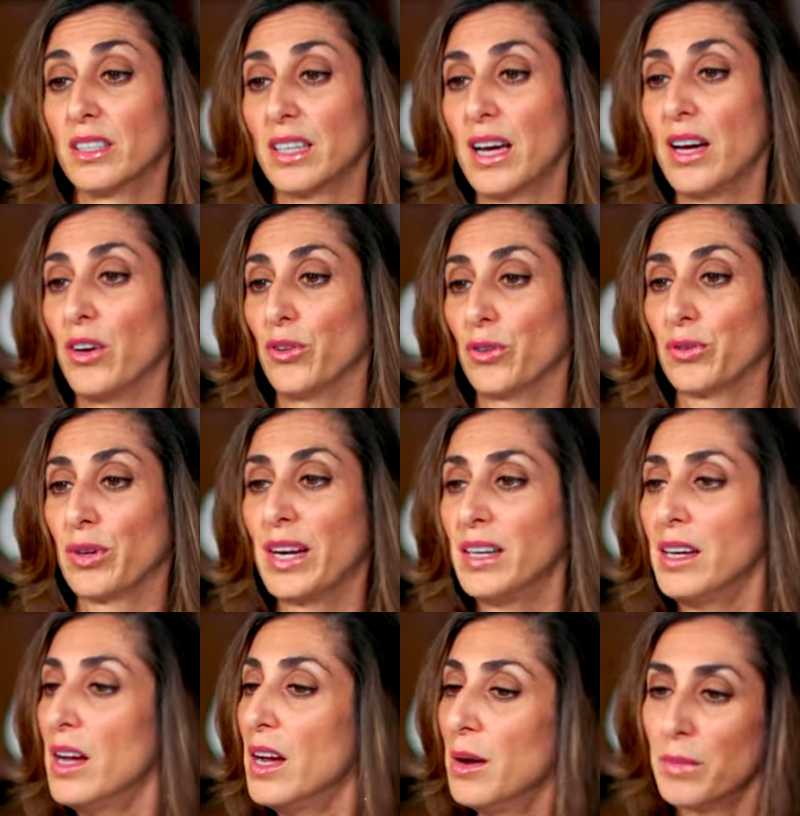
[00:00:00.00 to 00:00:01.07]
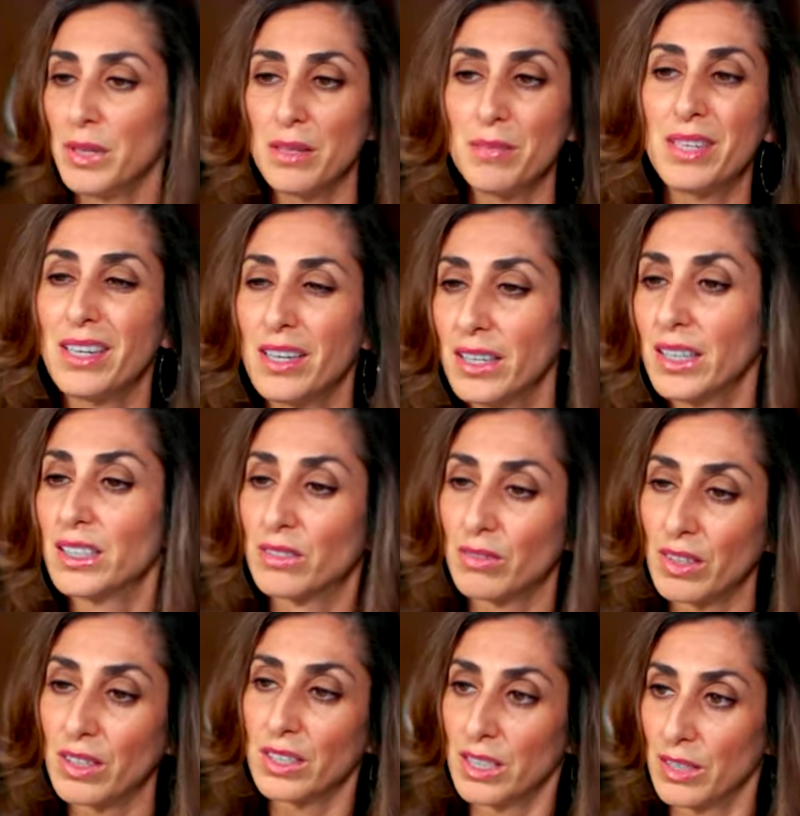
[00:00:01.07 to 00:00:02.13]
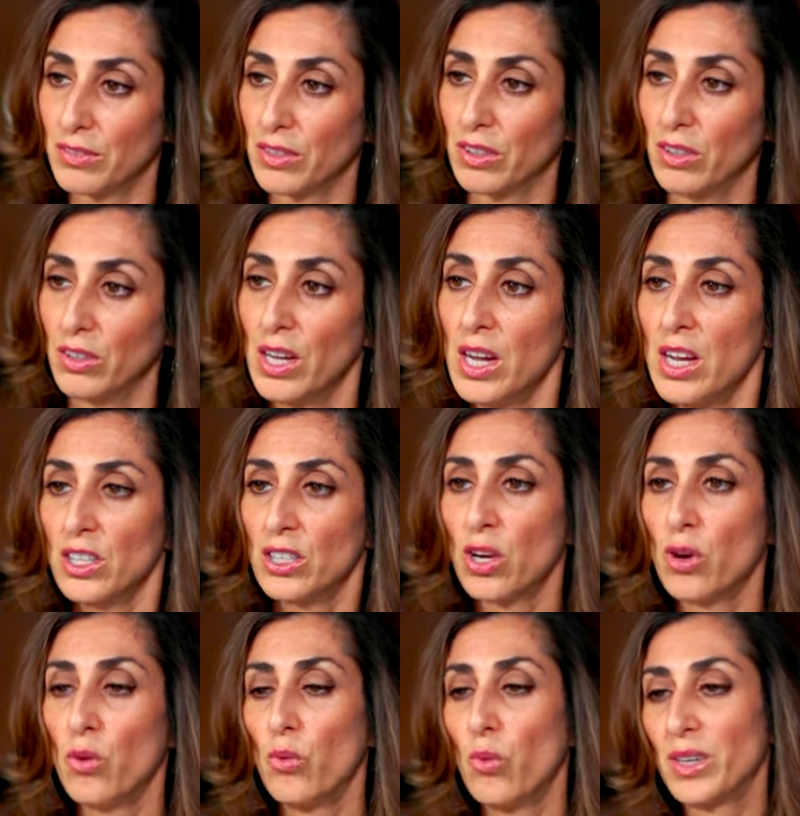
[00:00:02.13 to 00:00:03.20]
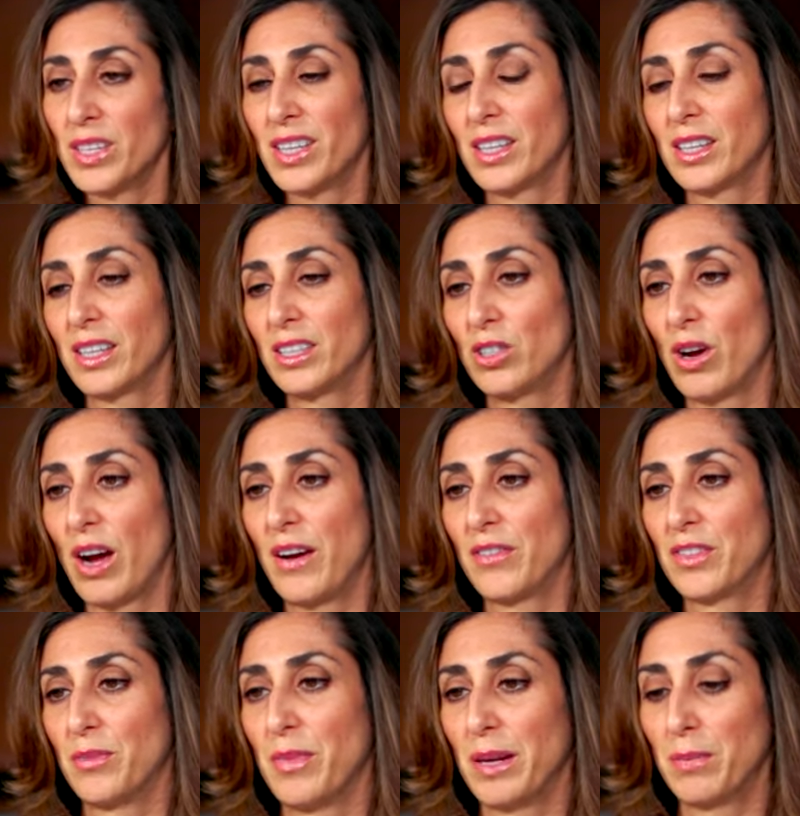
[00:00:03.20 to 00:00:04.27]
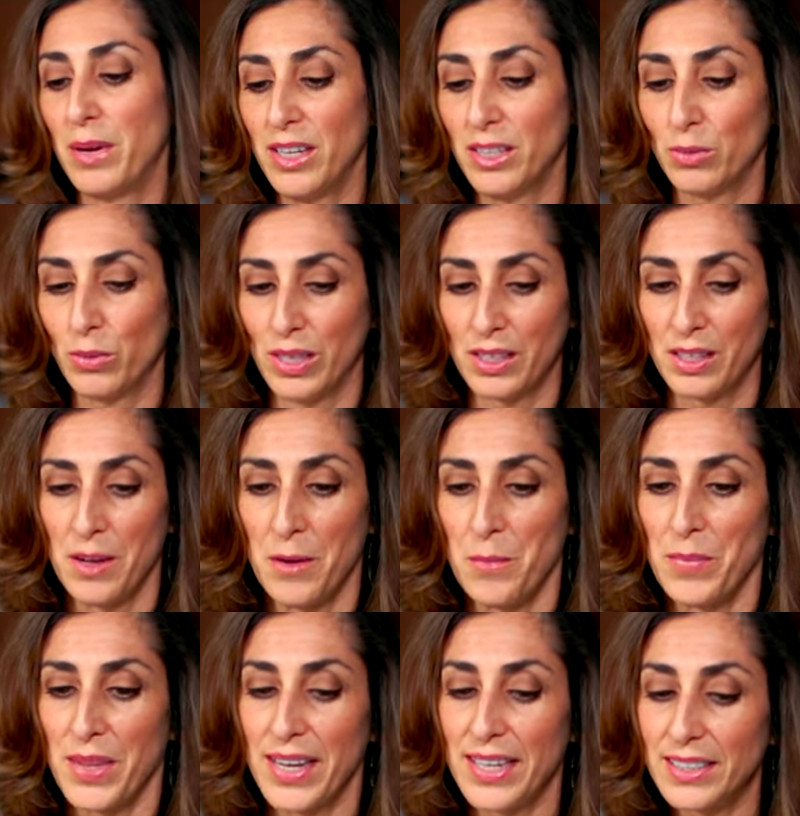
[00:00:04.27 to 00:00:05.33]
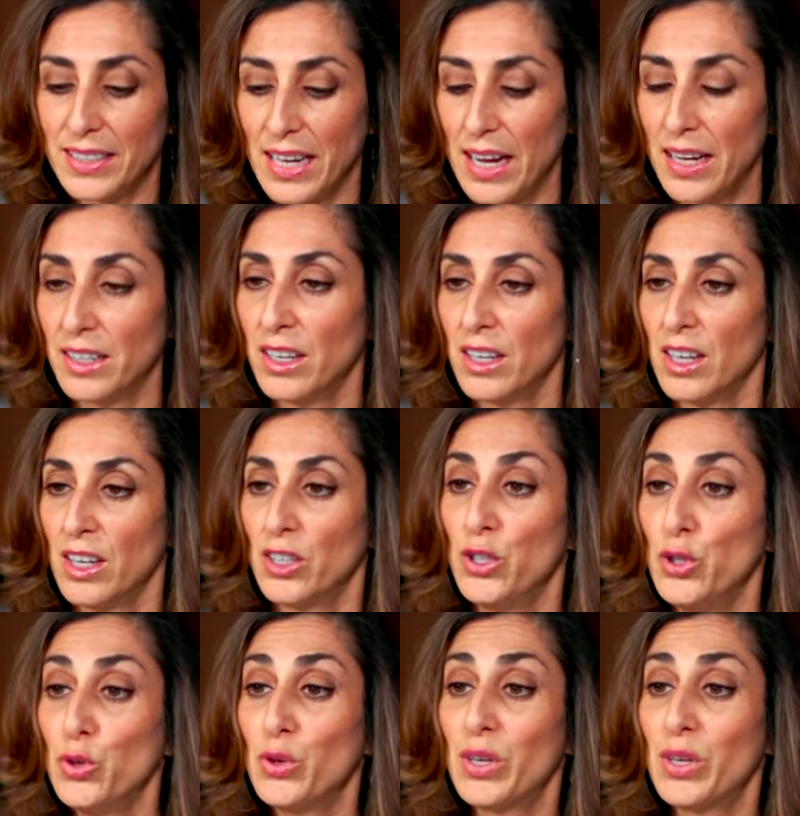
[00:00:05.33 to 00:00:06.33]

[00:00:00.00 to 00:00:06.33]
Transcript: to health, right? But in the beginning, it's very difficult. So one of the things you have to make peace with is that you